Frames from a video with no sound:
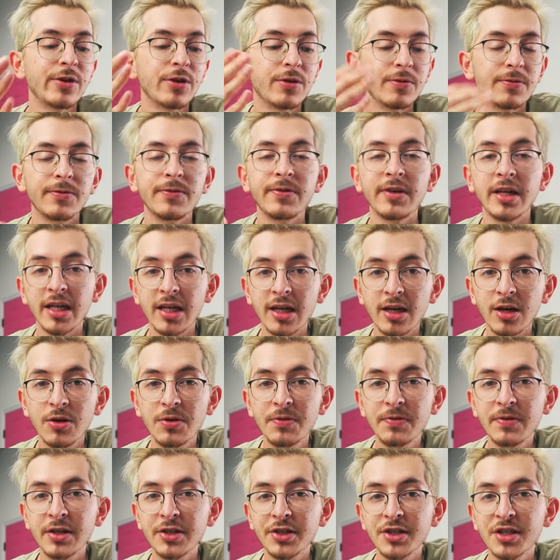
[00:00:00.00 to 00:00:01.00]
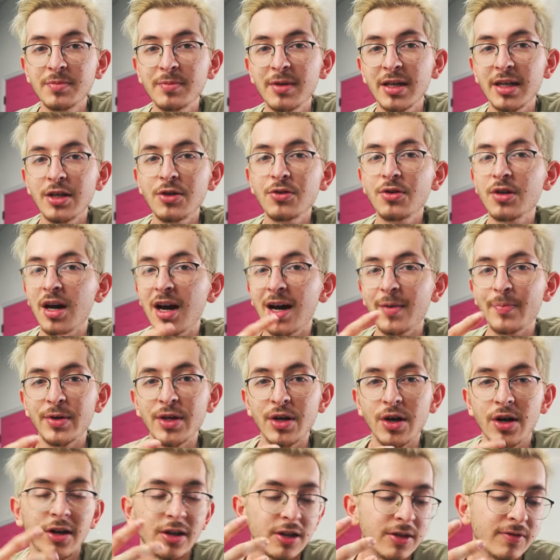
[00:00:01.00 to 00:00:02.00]
your video function menu
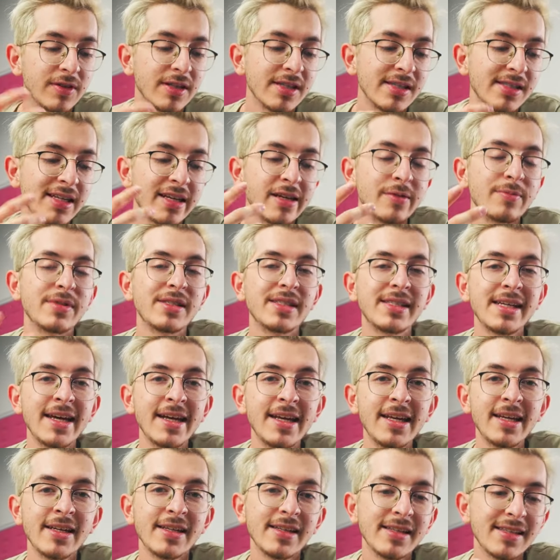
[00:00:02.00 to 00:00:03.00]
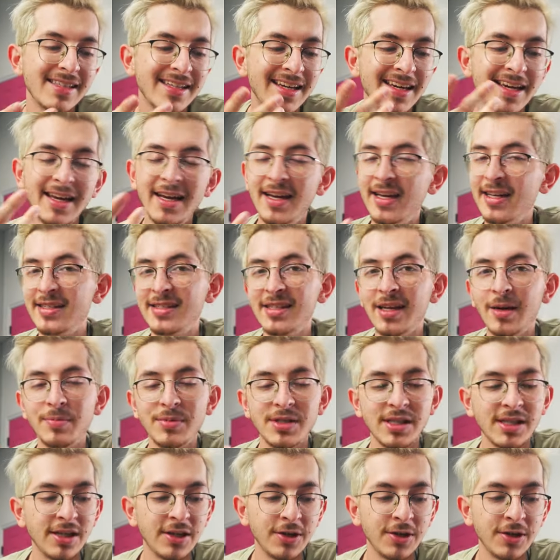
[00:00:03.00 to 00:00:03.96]
copy all of the same settings. It's up to